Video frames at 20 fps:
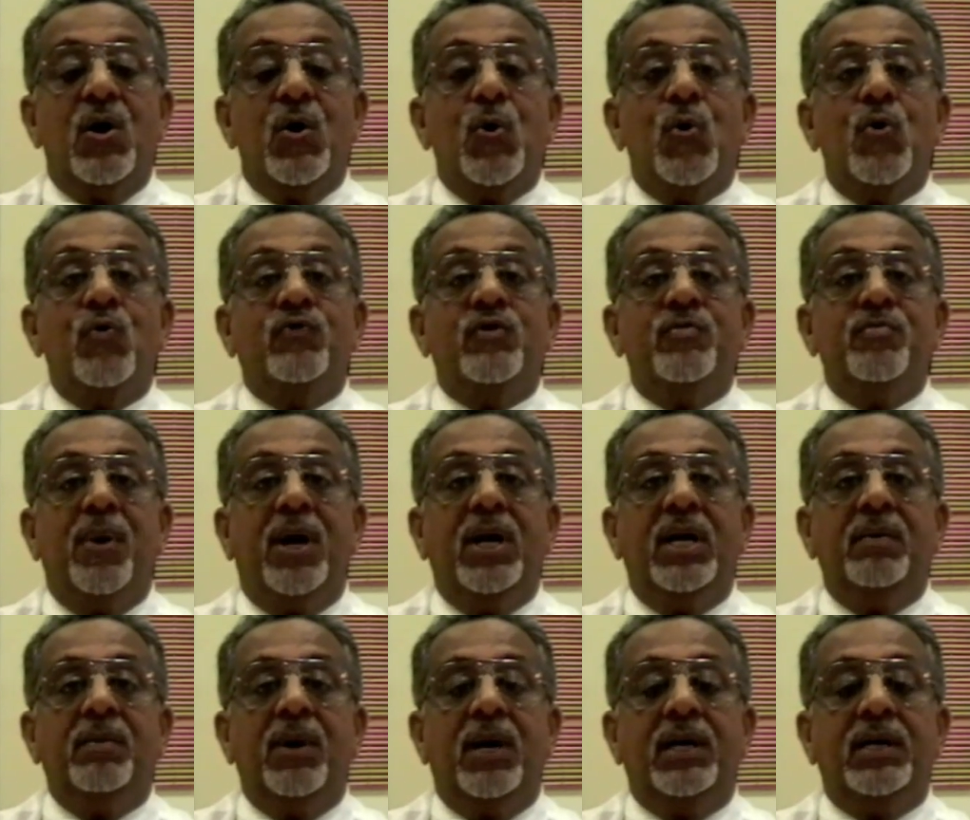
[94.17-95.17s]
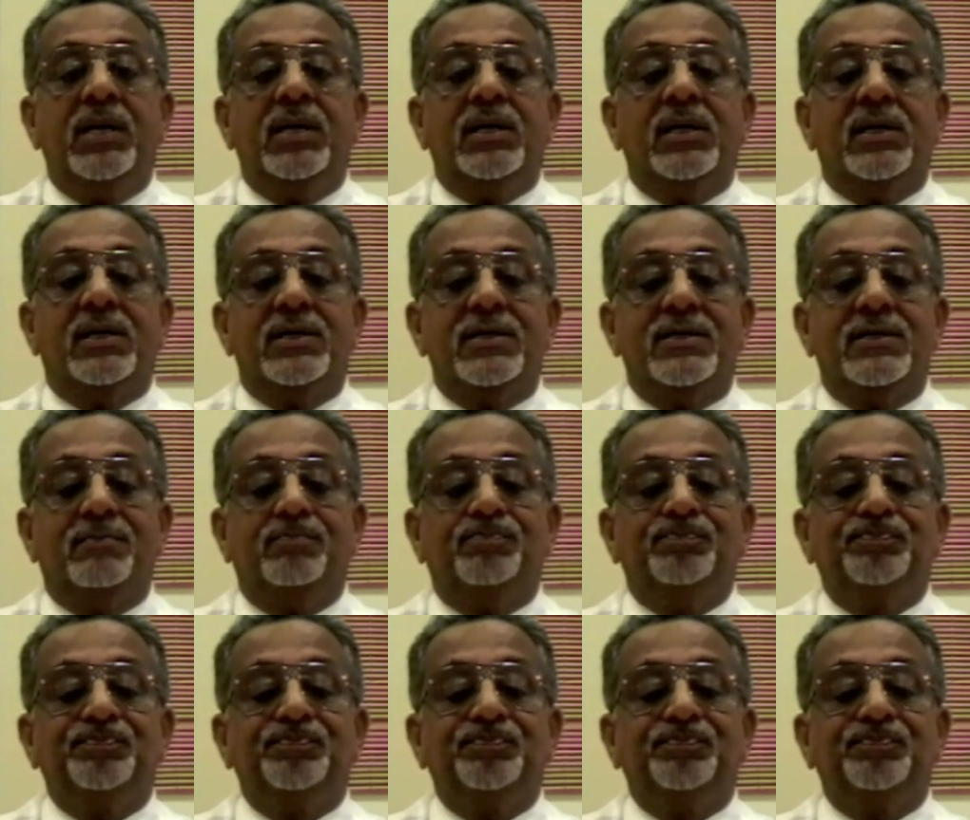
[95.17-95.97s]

over many, many years.